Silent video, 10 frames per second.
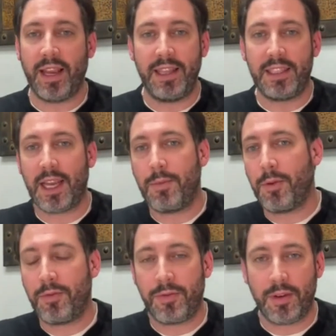any
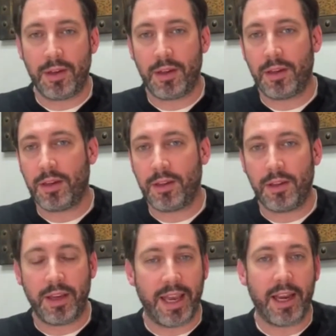type of
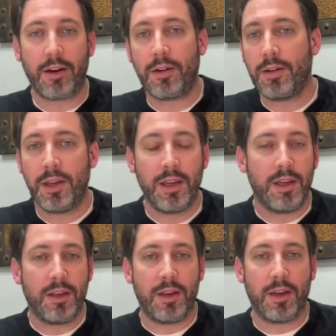air,
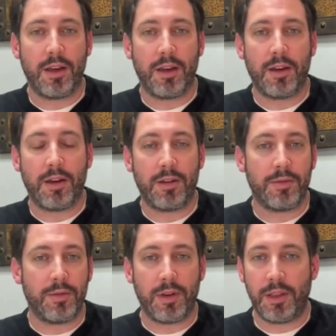
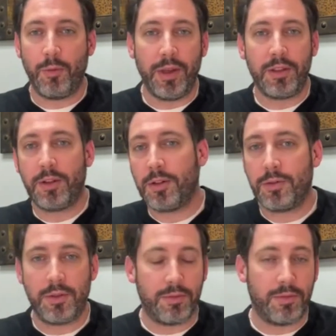any
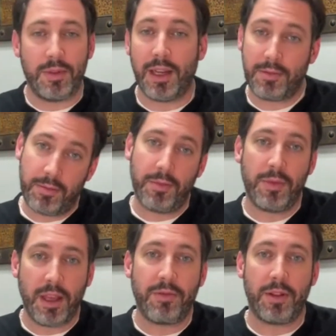window, that
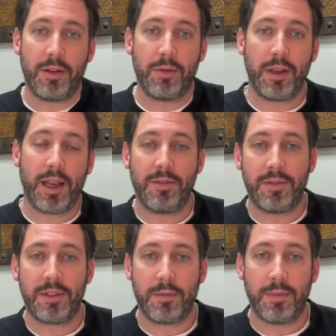definitely will
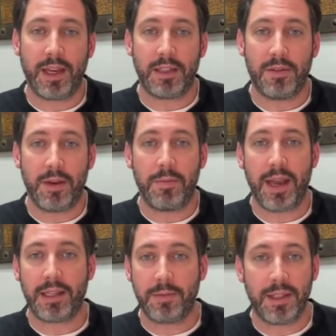have some negative
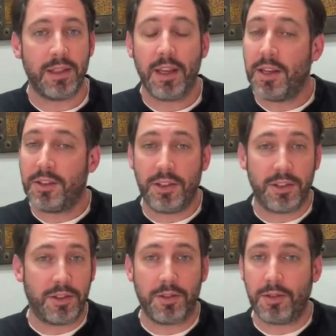impacts. But
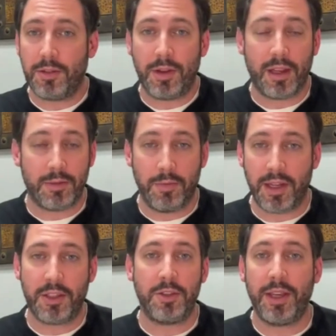just as
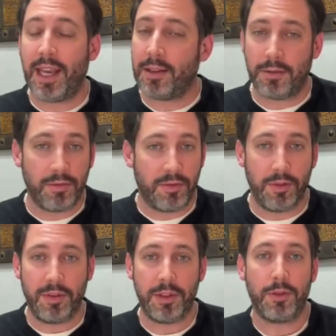much as you can, if
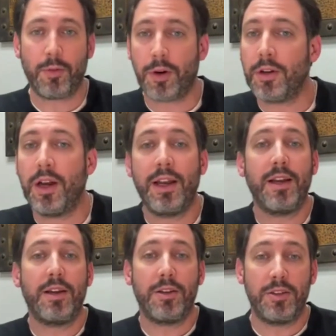you finish your work,
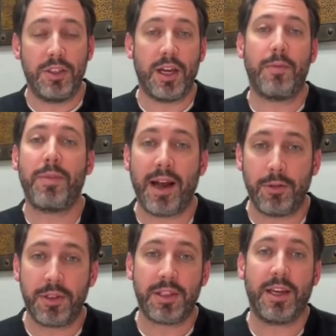jump
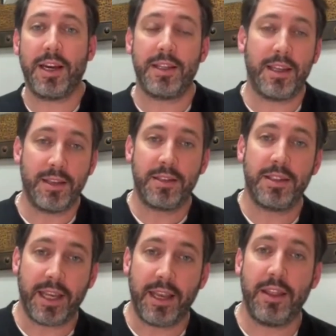outside and
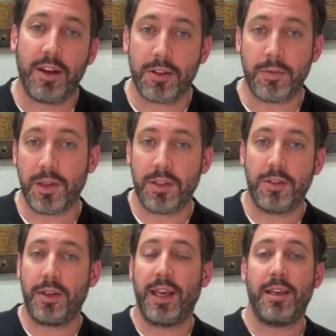stay there as much
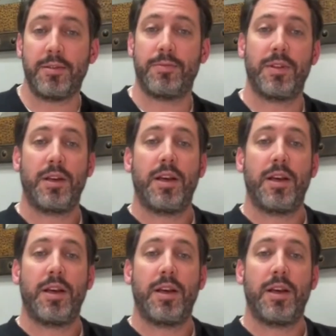as you can.